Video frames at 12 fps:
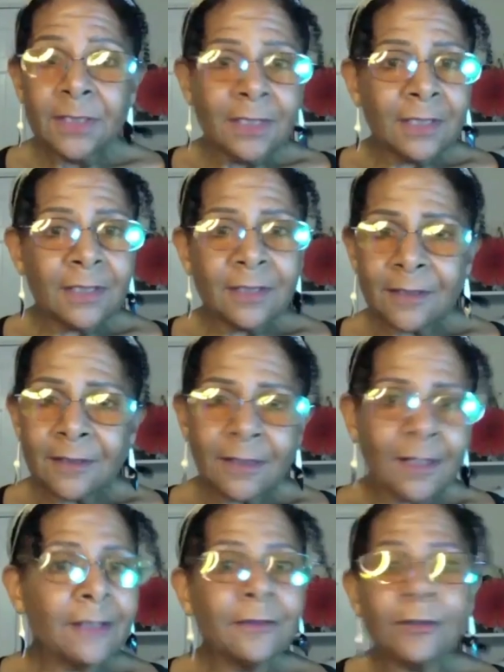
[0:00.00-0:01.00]
He
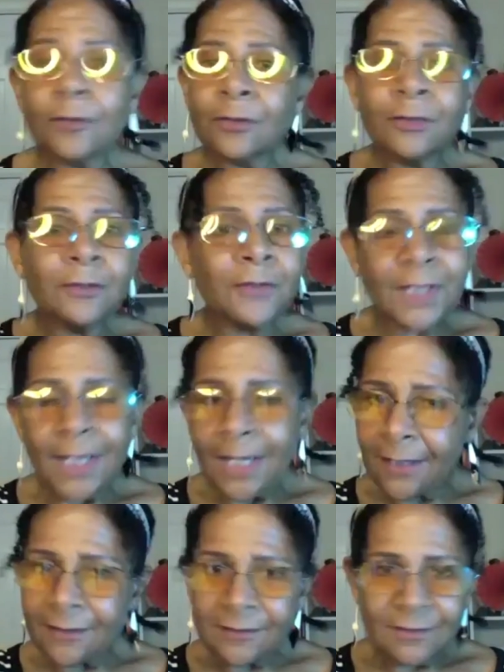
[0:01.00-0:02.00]
can look
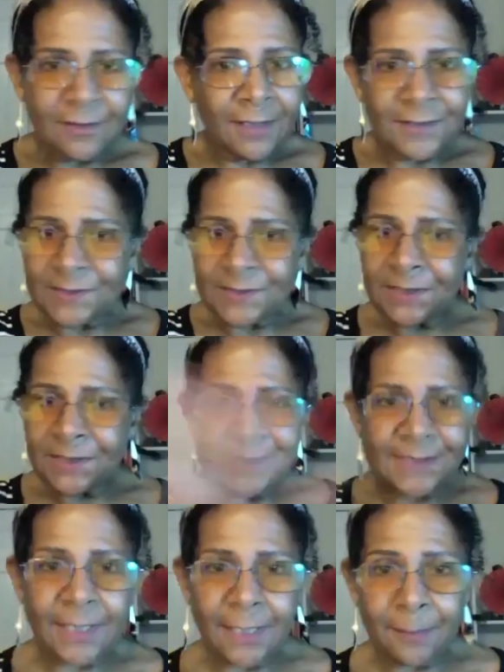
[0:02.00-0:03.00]
at a
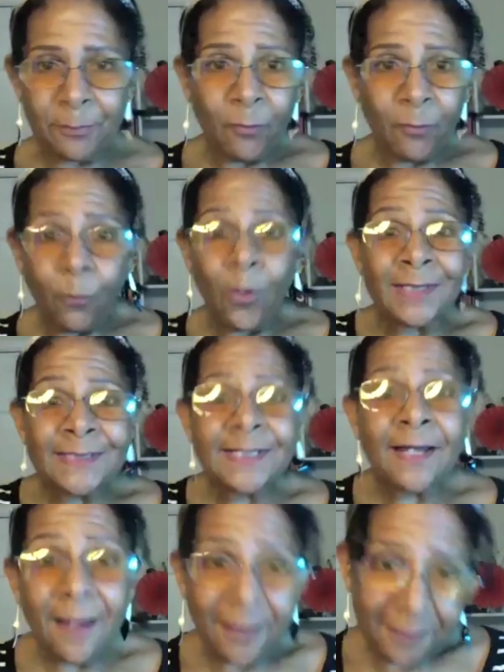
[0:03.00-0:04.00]
cityscape one
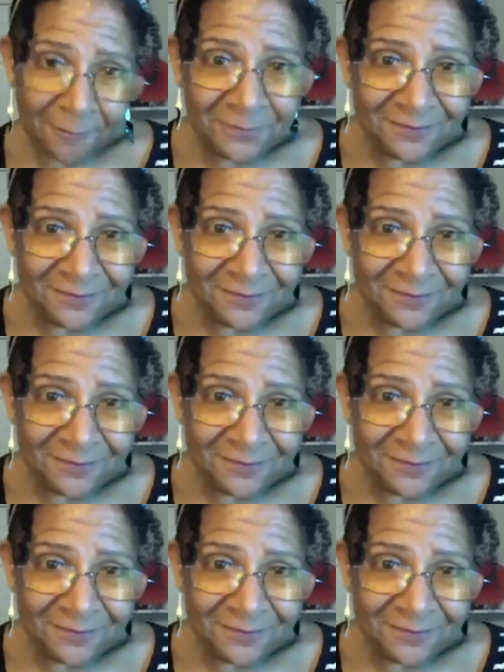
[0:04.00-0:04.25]
time,